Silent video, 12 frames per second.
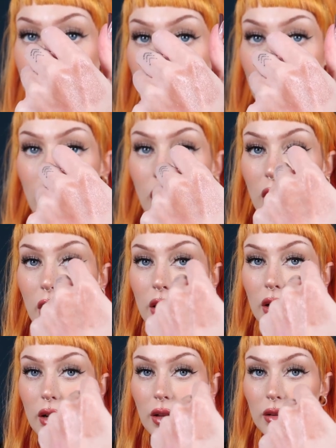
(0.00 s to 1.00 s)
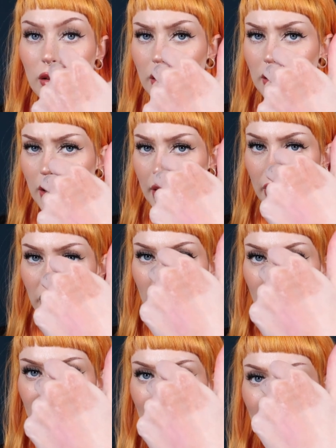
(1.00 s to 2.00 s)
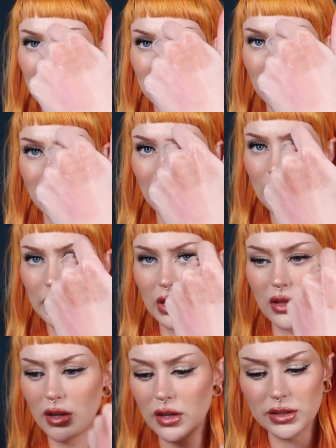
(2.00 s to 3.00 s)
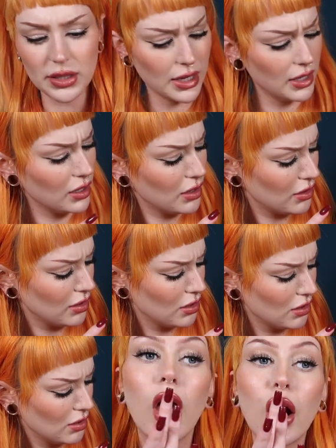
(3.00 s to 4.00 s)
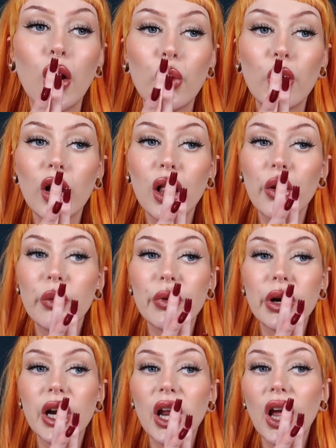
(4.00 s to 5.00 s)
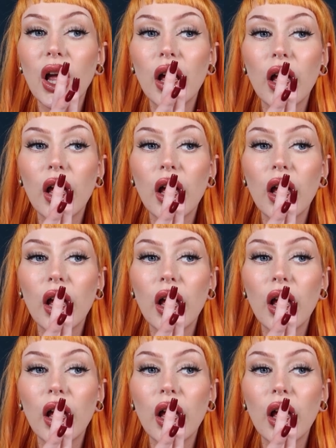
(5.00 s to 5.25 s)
But like I could have that as a lip gloss kinda. Really pretty.